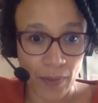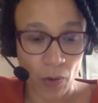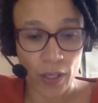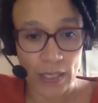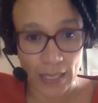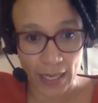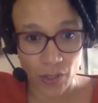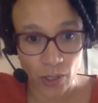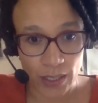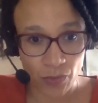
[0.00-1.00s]
or is
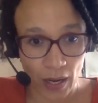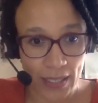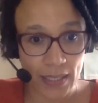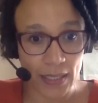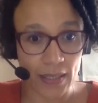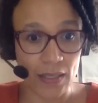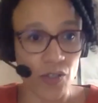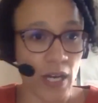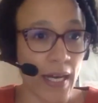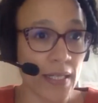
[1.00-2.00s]
actually writing in the
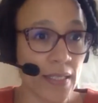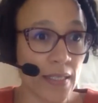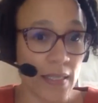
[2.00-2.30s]
chat.